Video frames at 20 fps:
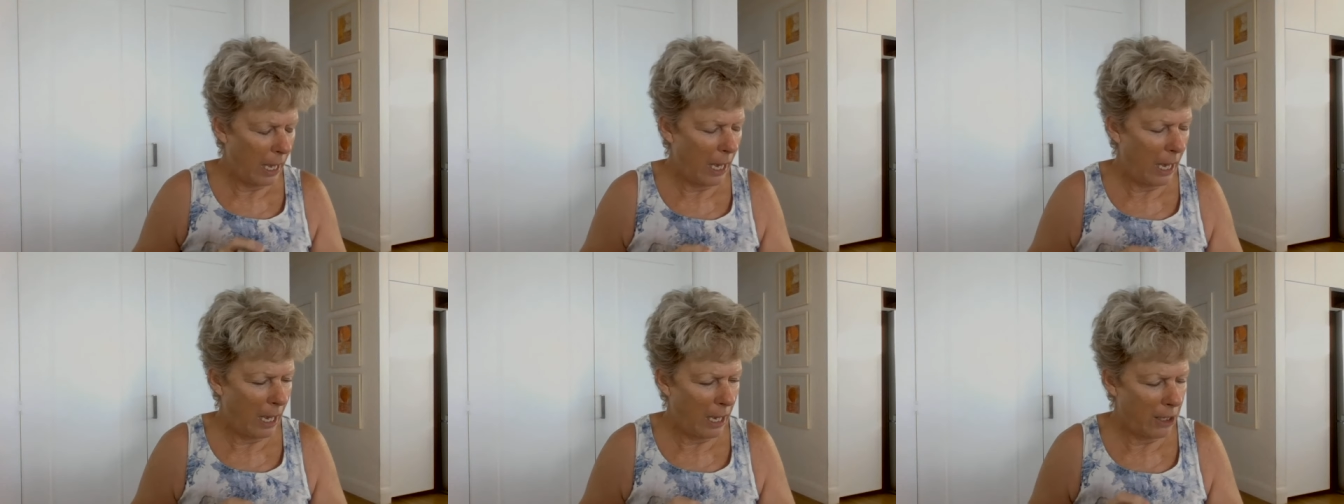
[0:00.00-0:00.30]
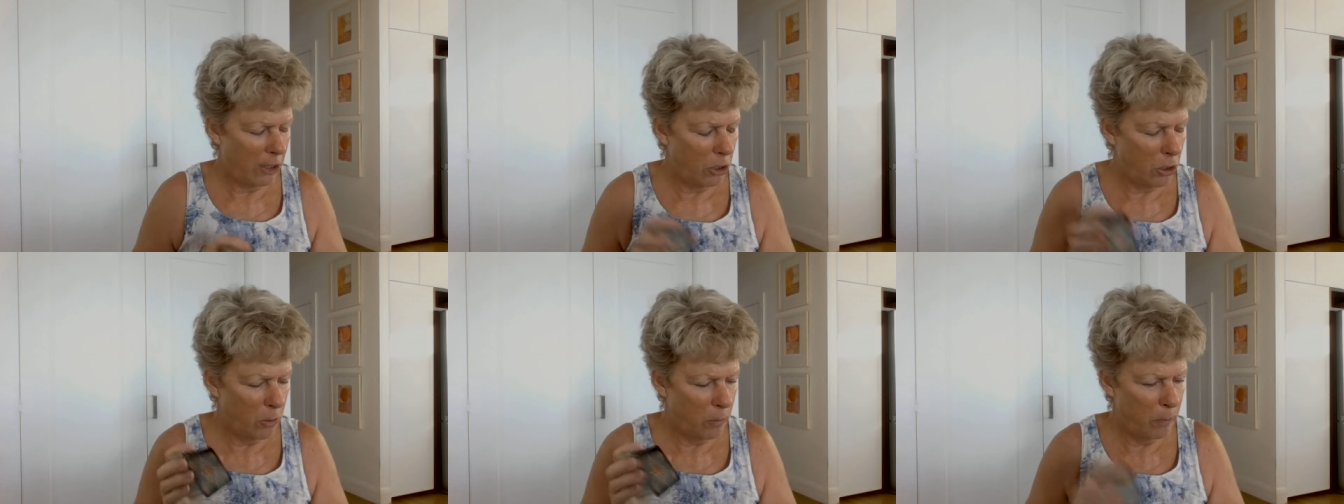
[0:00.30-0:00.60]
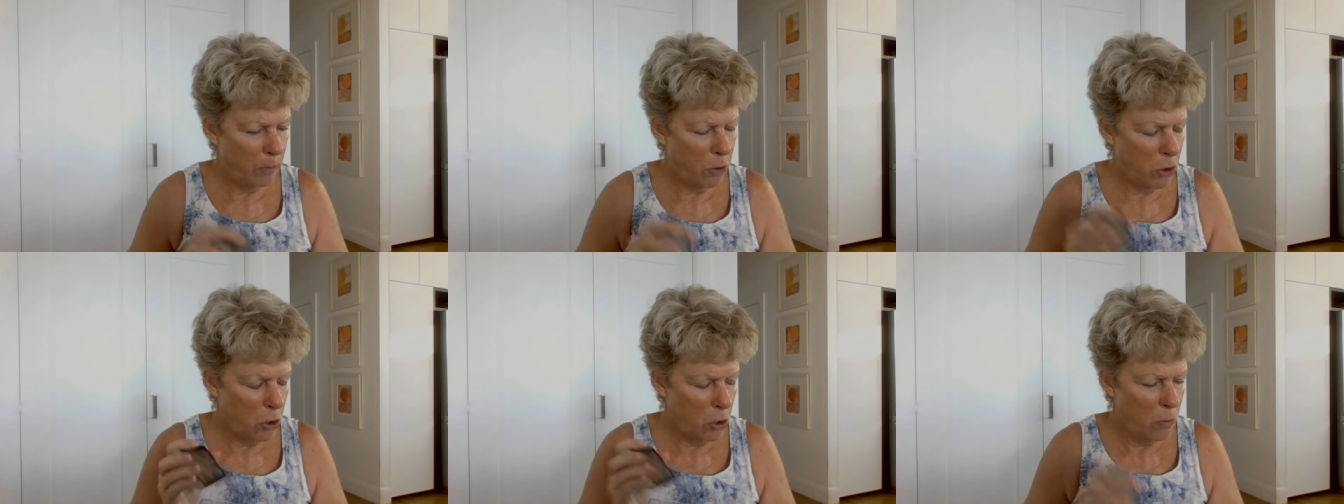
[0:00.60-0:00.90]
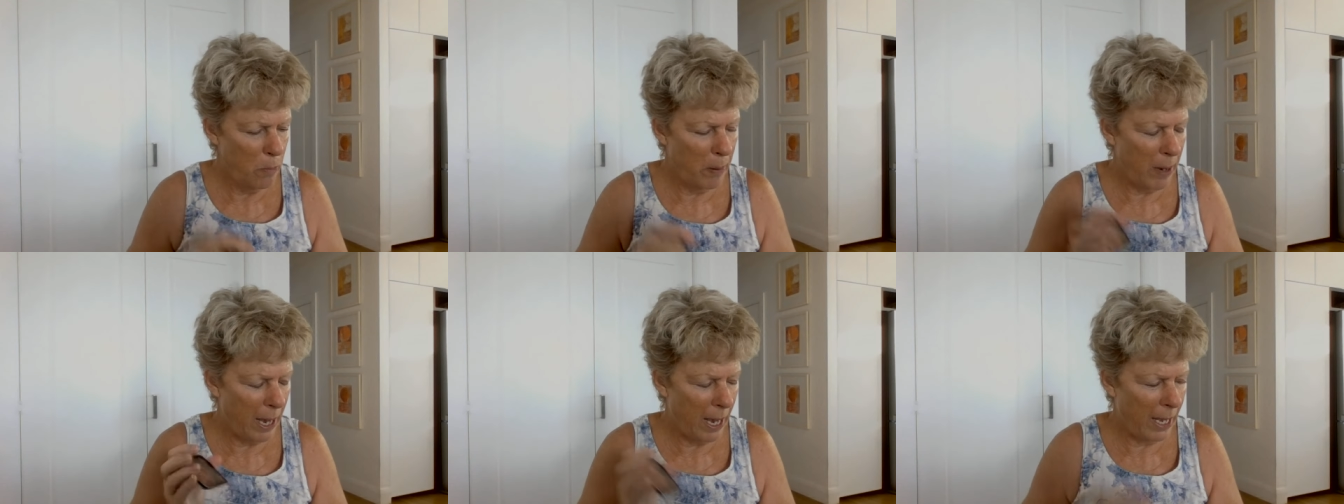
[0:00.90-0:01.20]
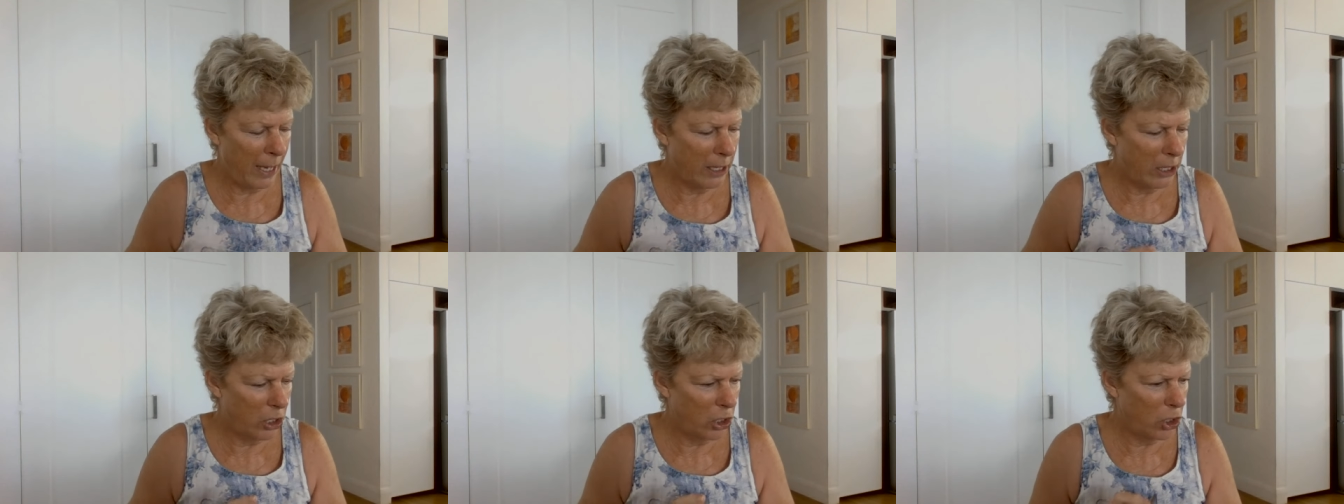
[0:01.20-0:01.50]
uh, new
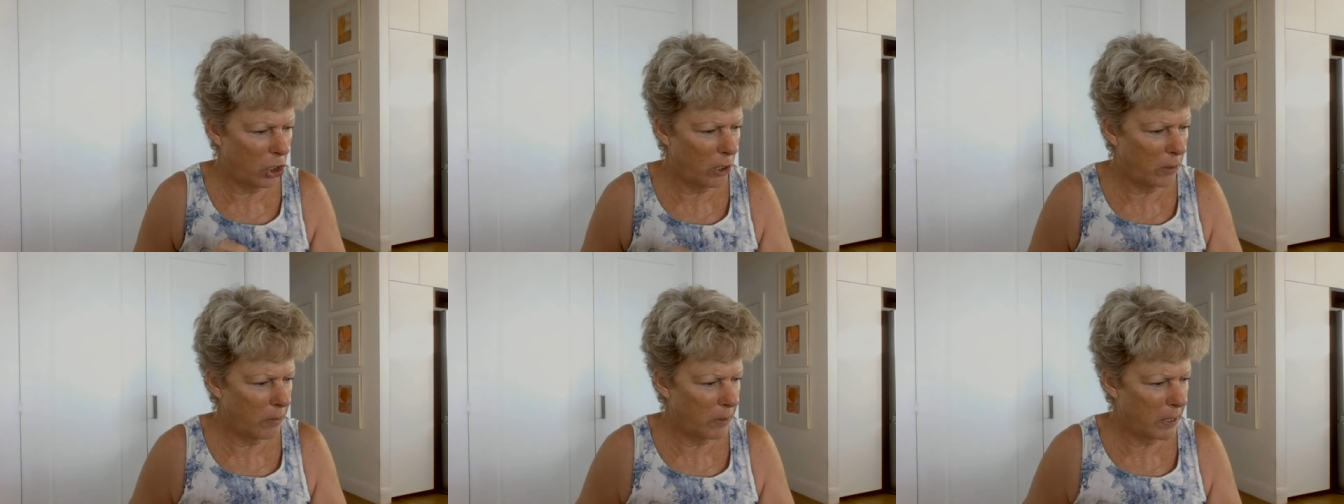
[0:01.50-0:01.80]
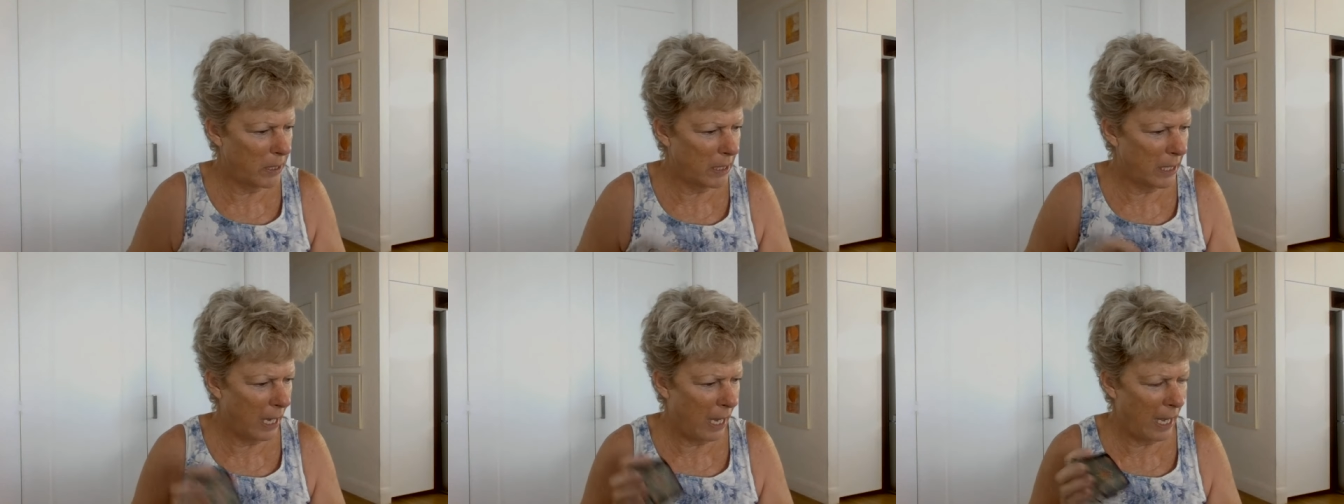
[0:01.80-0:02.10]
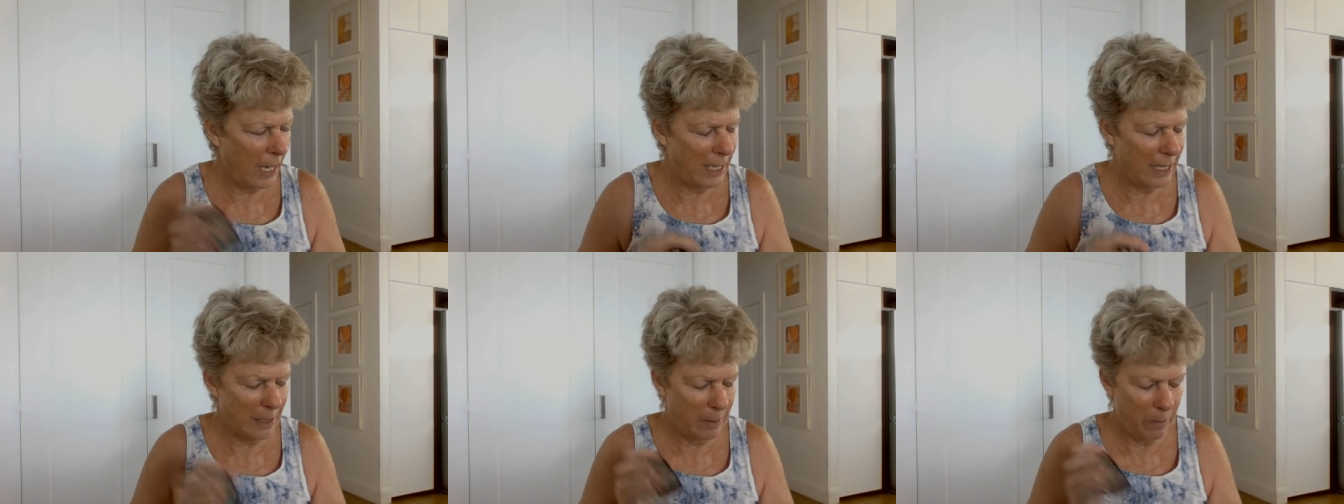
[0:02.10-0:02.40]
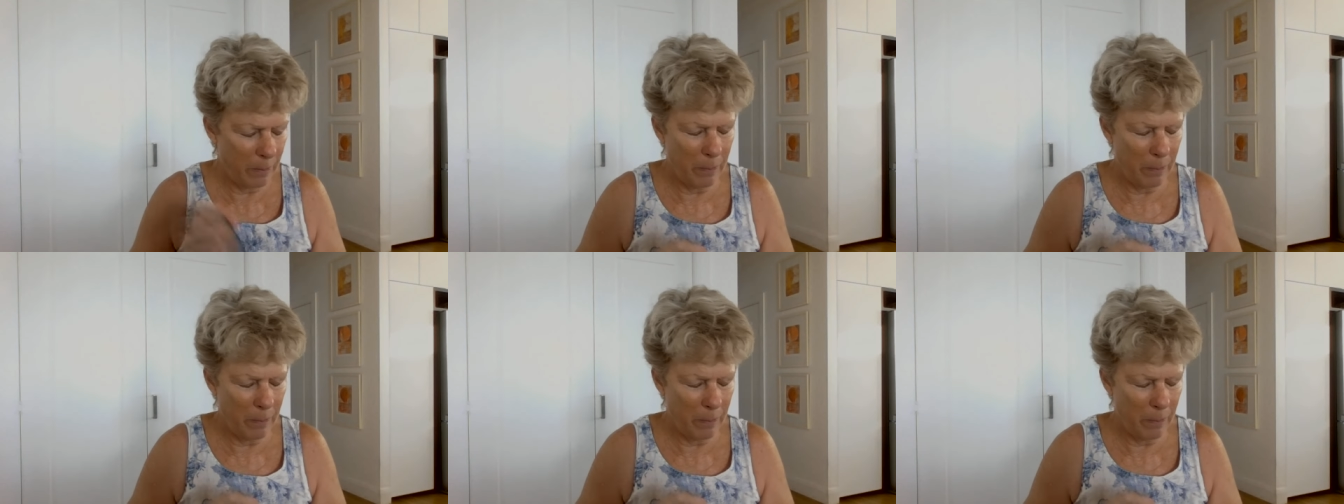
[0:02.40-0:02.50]
partnership start.